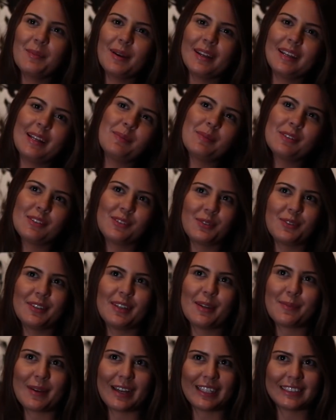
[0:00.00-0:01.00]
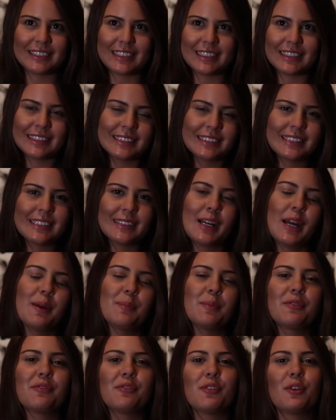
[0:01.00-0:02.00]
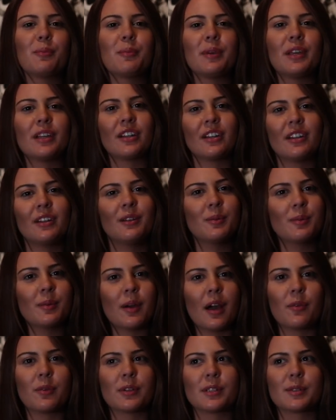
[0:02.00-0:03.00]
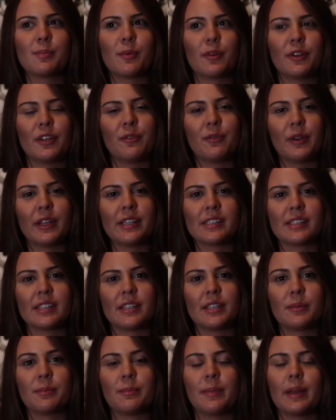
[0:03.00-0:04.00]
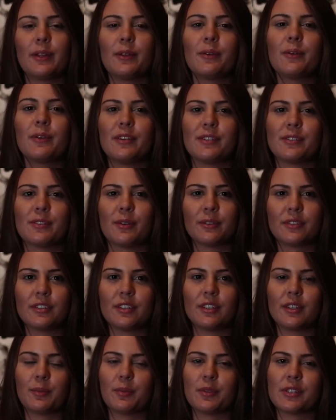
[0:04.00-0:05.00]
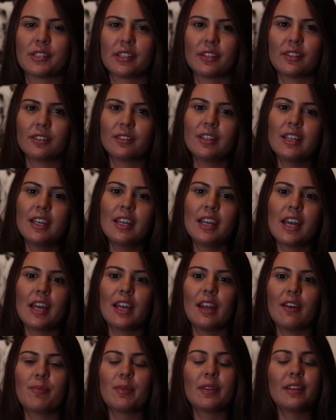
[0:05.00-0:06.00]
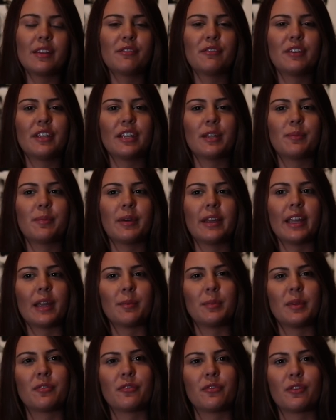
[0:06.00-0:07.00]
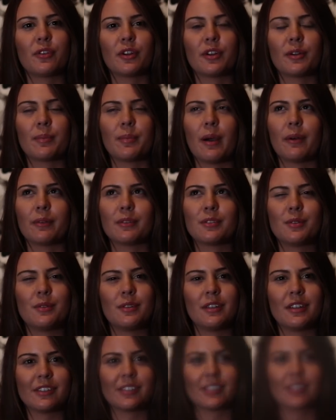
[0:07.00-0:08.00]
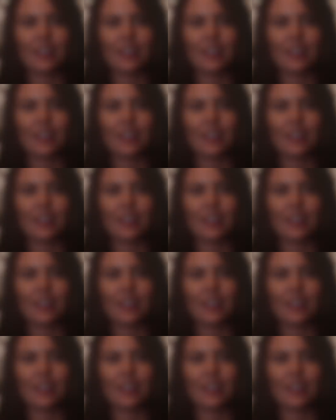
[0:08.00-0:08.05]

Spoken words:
my name is Julia Basques. I'm a filmmaker. I was born and raised in Belo Horizonte in Brazil, and I've been living in Miami for about 2 years